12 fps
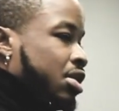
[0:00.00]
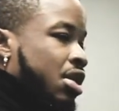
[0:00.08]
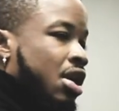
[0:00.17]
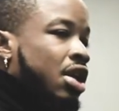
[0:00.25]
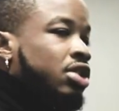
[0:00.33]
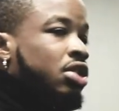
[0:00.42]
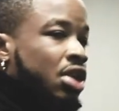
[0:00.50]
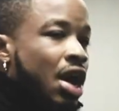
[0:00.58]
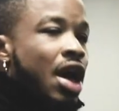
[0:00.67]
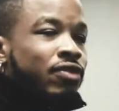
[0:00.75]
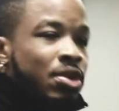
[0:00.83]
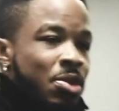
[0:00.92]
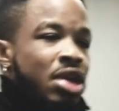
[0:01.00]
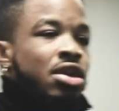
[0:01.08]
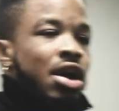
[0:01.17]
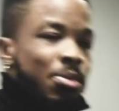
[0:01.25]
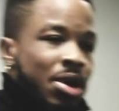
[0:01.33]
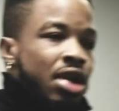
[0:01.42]
All right, so y'all have to make
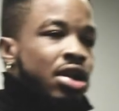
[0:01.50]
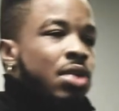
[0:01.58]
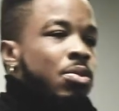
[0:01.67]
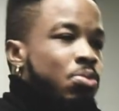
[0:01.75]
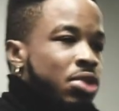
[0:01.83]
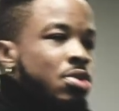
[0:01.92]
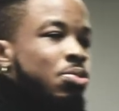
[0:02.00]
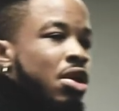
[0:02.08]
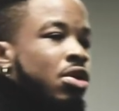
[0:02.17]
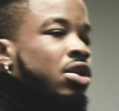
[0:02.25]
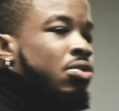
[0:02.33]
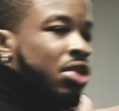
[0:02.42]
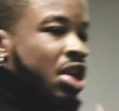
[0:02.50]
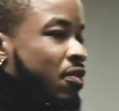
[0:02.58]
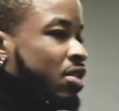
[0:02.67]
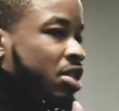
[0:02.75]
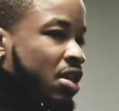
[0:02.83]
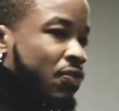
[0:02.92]
y'all mind up, be bold in whatever
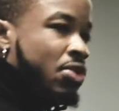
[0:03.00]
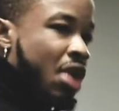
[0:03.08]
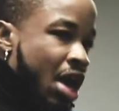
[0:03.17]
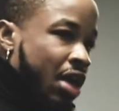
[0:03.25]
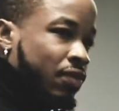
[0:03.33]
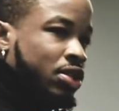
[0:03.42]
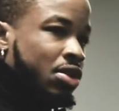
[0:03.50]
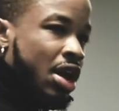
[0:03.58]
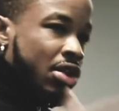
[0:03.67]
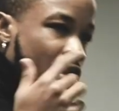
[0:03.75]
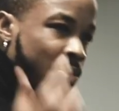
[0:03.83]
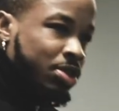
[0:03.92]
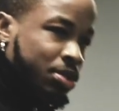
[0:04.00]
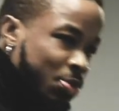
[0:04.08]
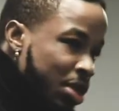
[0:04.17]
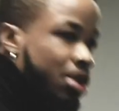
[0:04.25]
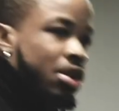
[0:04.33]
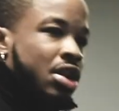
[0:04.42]
gift you have. So I know I'm a
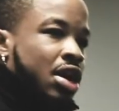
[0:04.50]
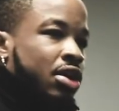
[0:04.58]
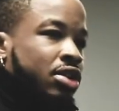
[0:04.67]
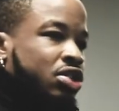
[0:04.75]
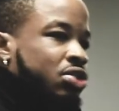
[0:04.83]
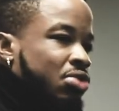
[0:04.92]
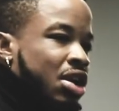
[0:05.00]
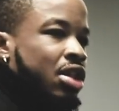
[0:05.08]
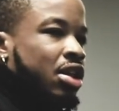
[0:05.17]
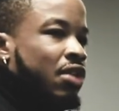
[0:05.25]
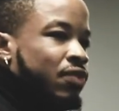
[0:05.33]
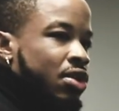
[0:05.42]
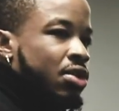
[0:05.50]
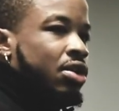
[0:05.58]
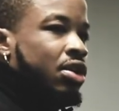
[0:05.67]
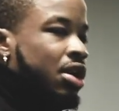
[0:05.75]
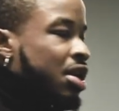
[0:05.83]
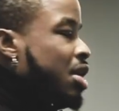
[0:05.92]
speaker now. This is what I love
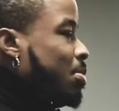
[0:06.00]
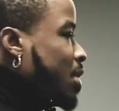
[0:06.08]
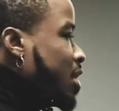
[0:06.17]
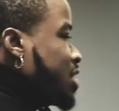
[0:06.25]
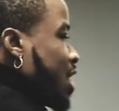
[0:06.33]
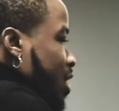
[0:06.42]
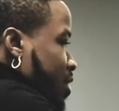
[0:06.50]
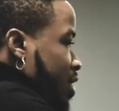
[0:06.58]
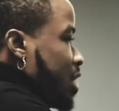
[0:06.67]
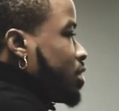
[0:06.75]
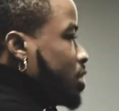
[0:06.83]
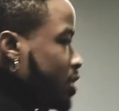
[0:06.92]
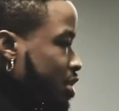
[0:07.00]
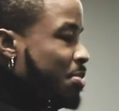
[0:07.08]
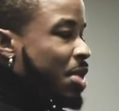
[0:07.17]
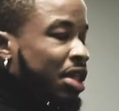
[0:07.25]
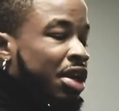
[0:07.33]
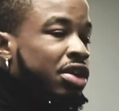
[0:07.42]
doing because I can teach
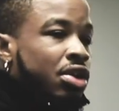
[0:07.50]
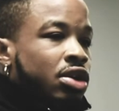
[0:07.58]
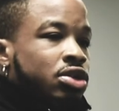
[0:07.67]
somebody like y'all.